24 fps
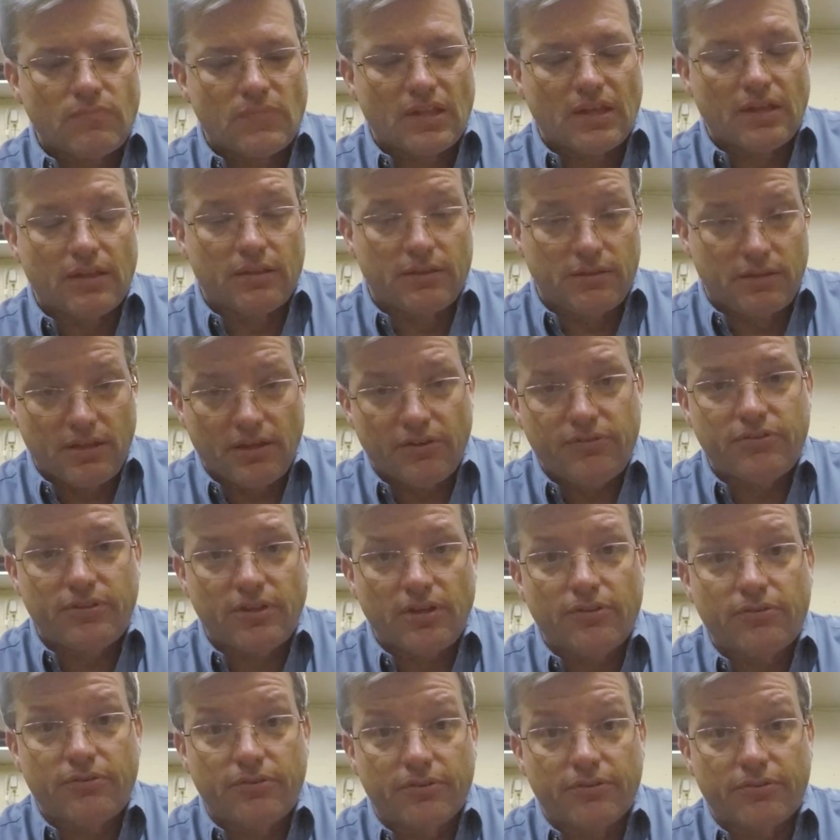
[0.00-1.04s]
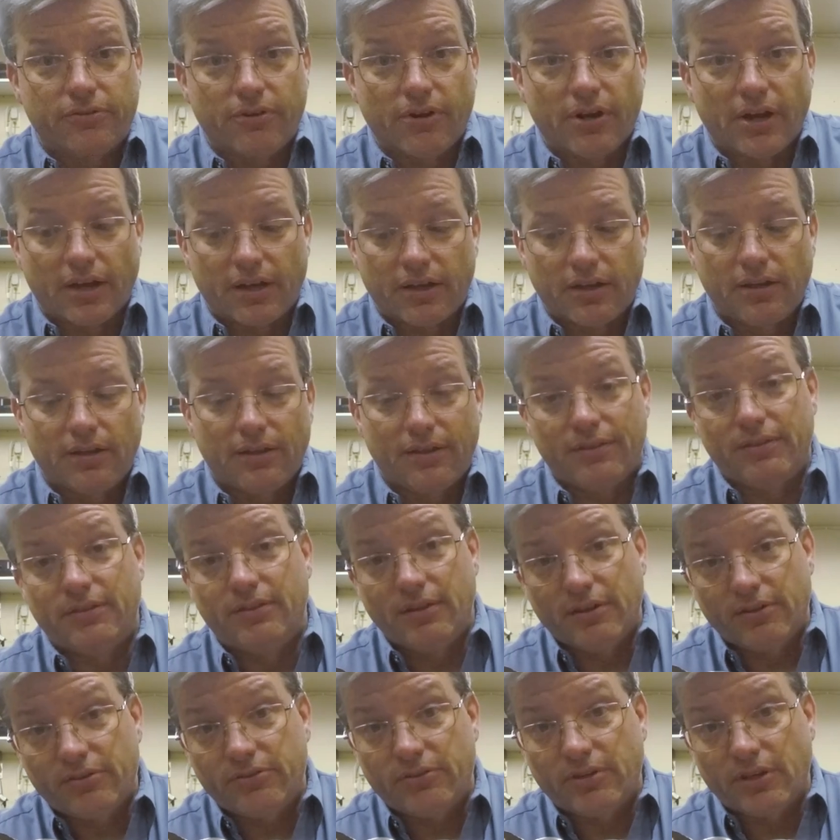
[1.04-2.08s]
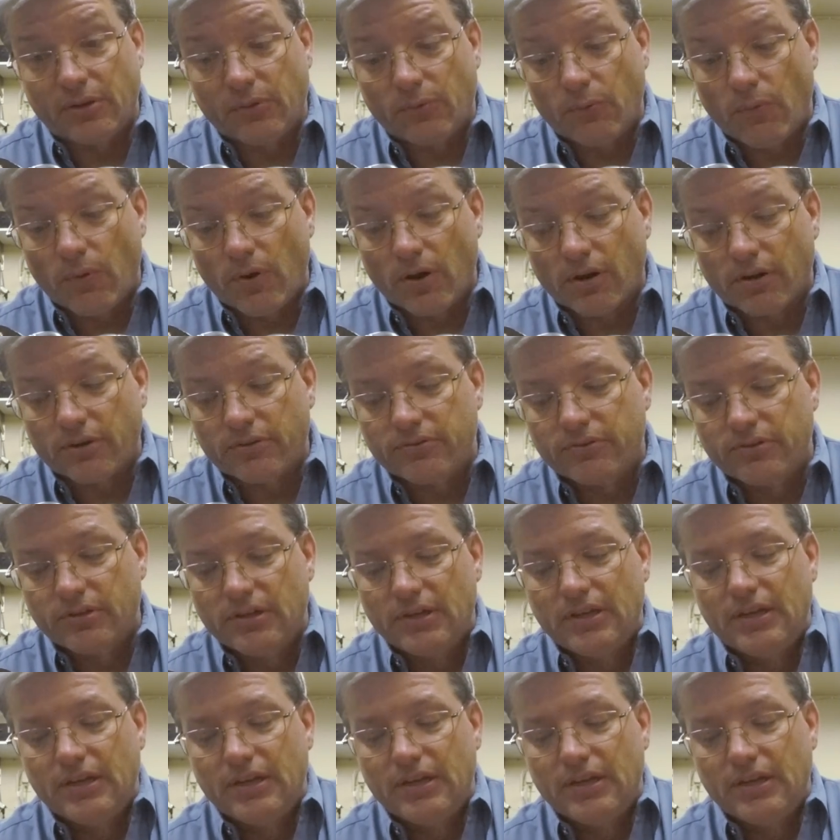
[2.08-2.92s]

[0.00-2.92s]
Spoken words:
this does the trick. This thing works.